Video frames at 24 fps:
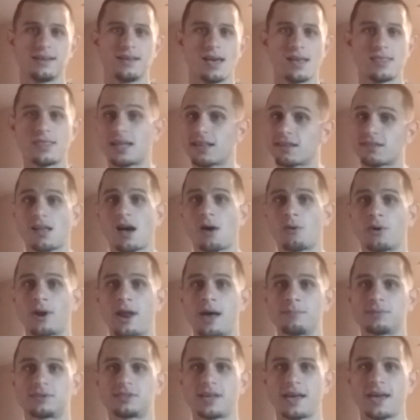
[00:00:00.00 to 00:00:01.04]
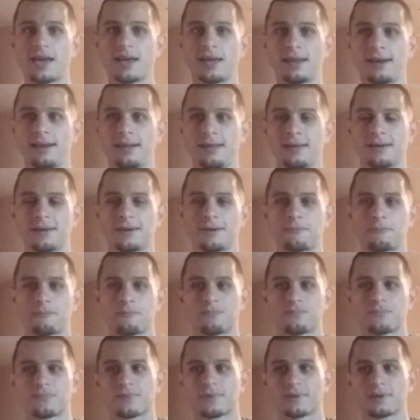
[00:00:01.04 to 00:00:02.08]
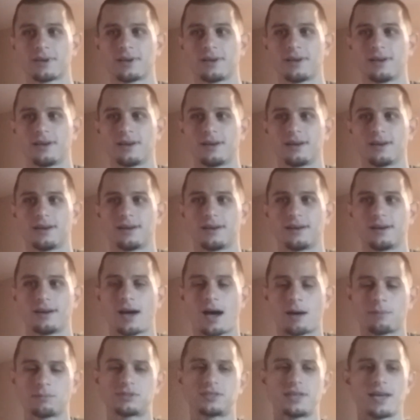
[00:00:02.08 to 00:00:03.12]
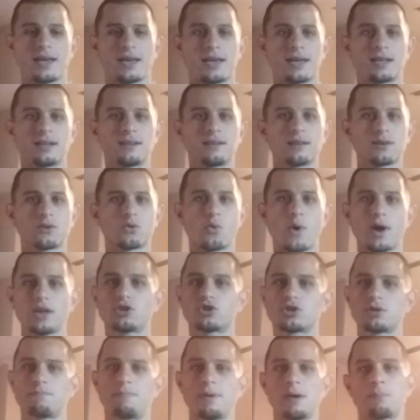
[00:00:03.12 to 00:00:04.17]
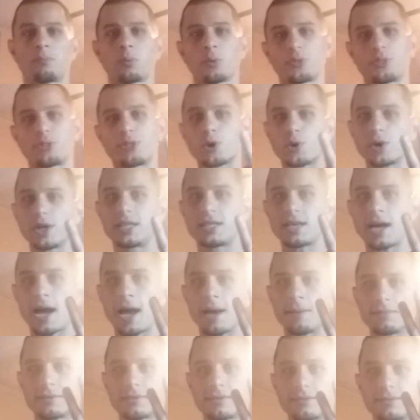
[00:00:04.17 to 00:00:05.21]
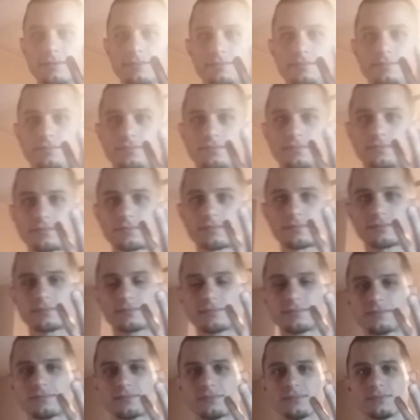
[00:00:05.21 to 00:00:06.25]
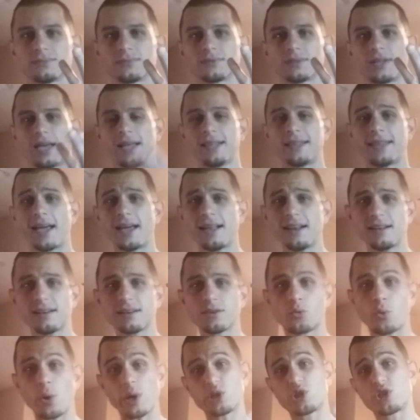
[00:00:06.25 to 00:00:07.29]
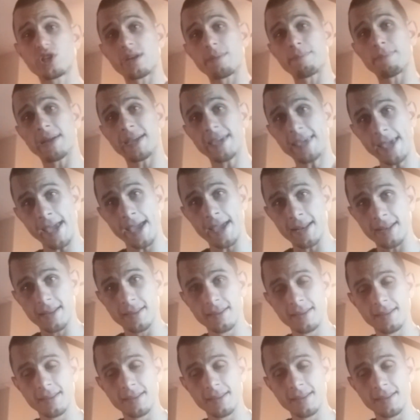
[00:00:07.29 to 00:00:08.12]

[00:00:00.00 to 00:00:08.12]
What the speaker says: And that's not what I'm saying. I'm saying question people 3 times. And then question them again.